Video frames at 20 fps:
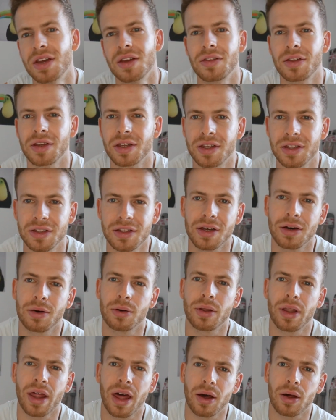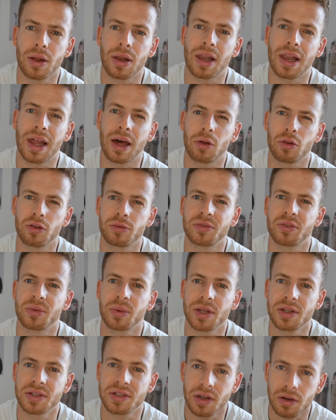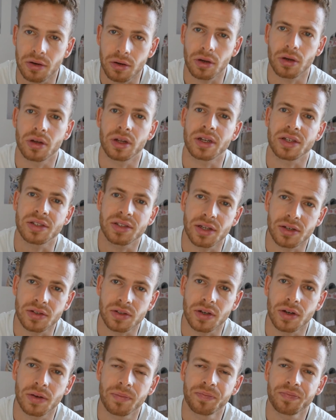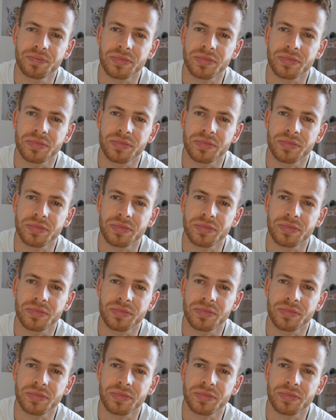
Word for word: thinking oh, that will allow them to eat a donut, etc.